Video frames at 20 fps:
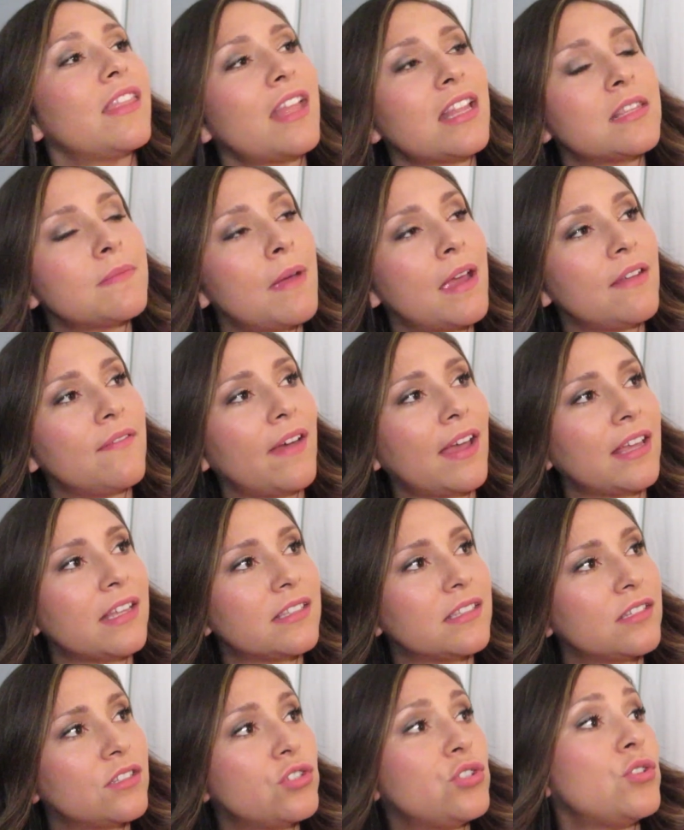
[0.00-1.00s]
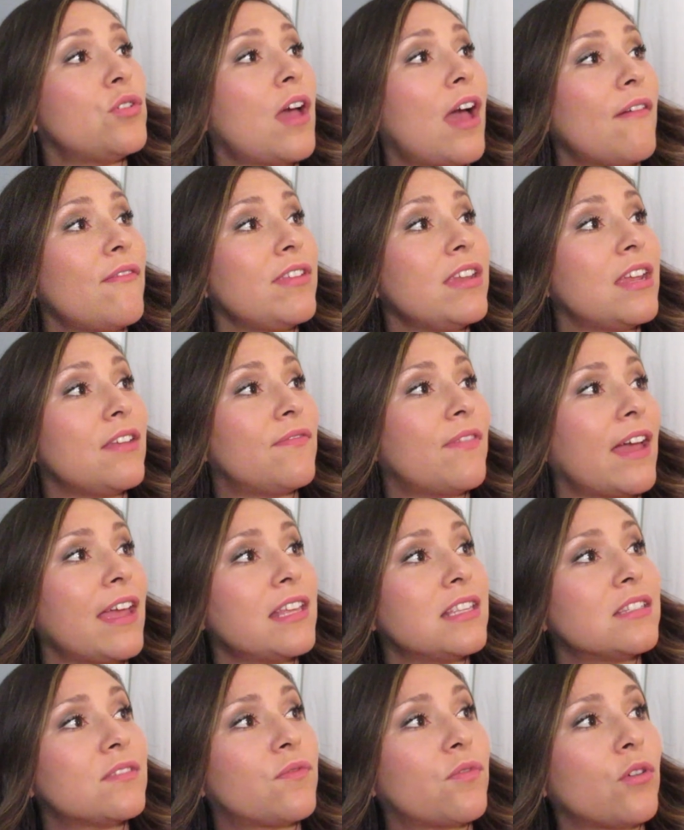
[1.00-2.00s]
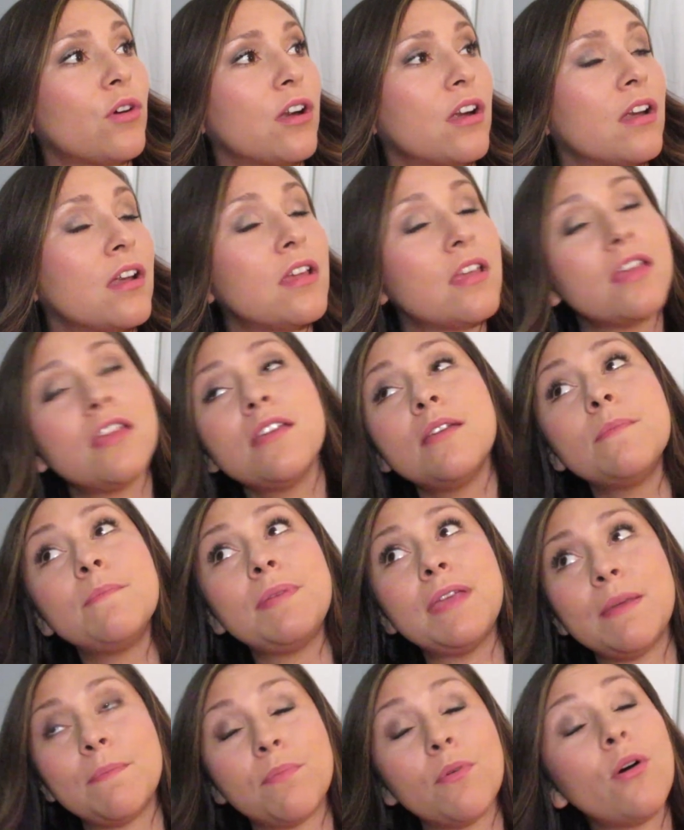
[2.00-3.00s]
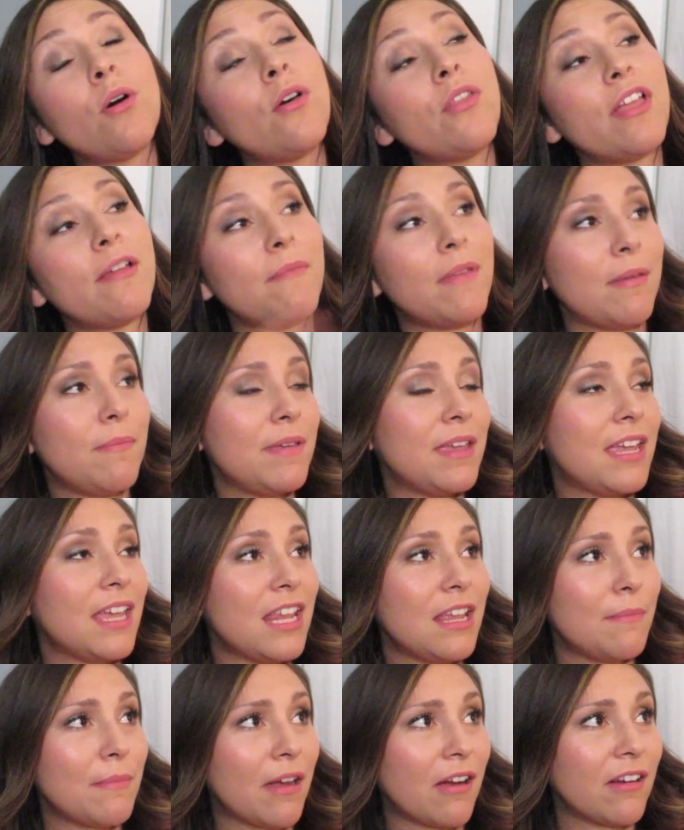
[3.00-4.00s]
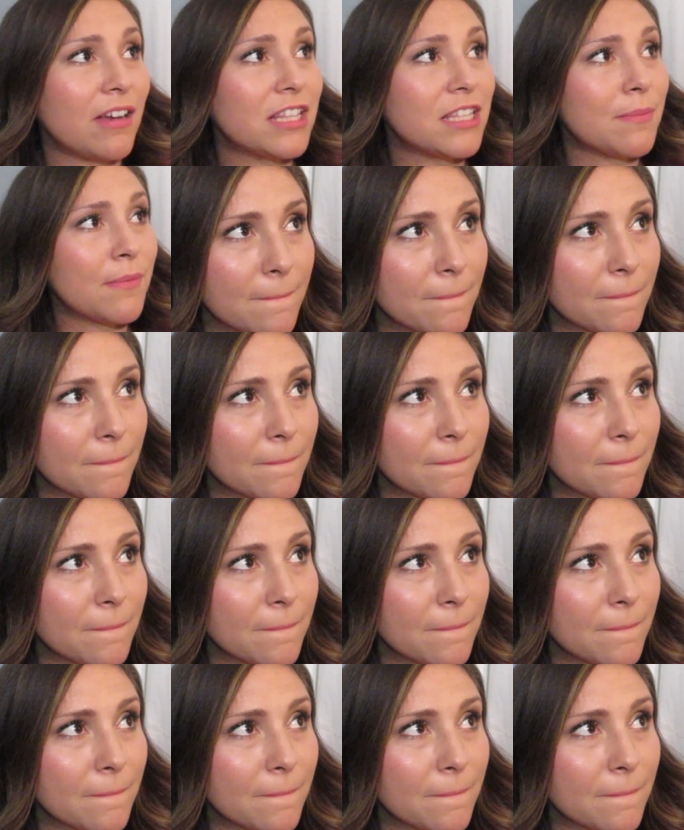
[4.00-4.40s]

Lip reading: That's my advice. Do you have any advice for people that may be getting married?